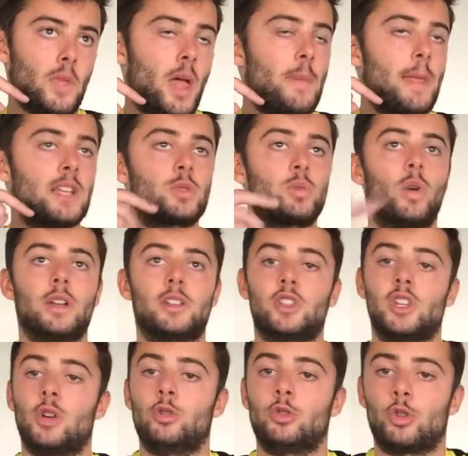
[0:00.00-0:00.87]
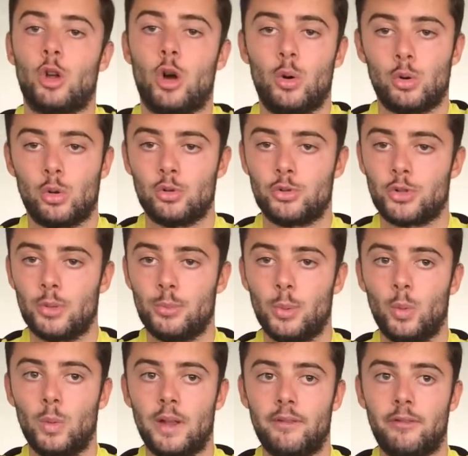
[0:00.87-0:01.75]
And that's why children hold on to the
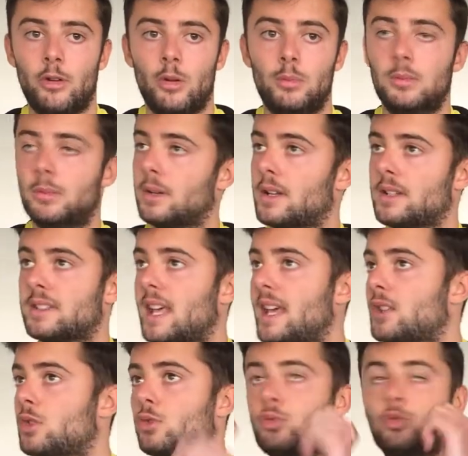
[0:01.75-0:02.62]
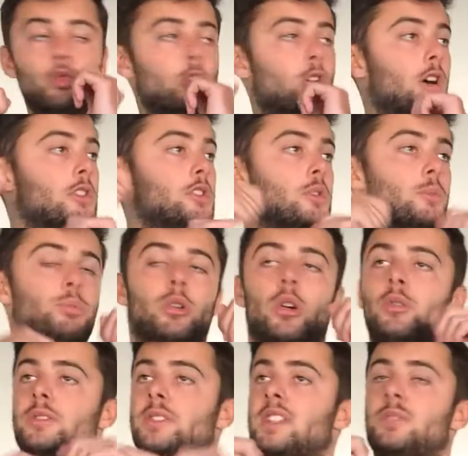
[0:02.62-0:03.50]
ball in football, because they're trying to
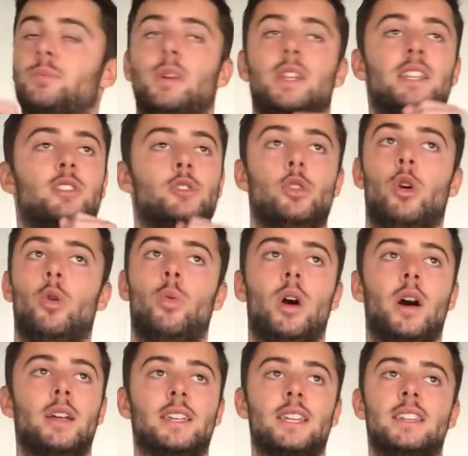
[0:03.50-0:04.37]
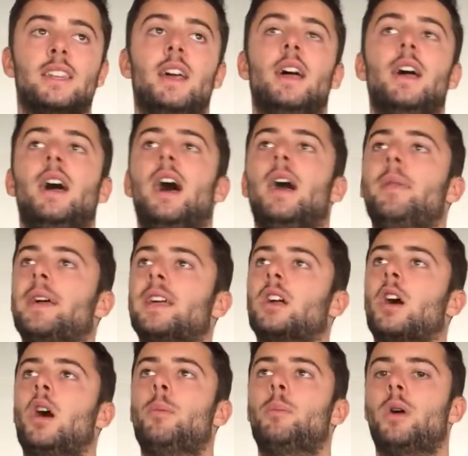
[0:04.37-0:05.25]
process but it's not working and they
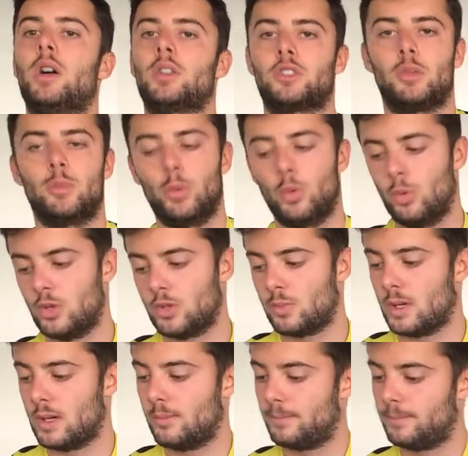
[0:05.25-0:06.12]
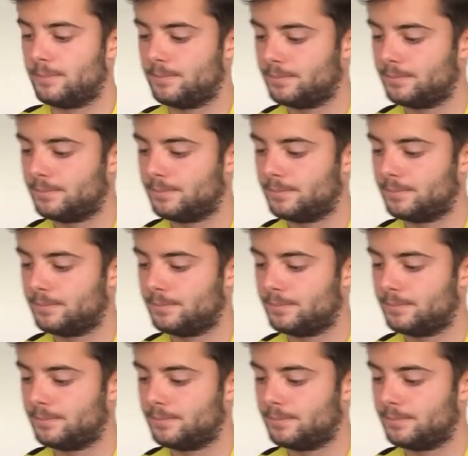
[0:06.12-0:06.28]
can't pass the ball as well.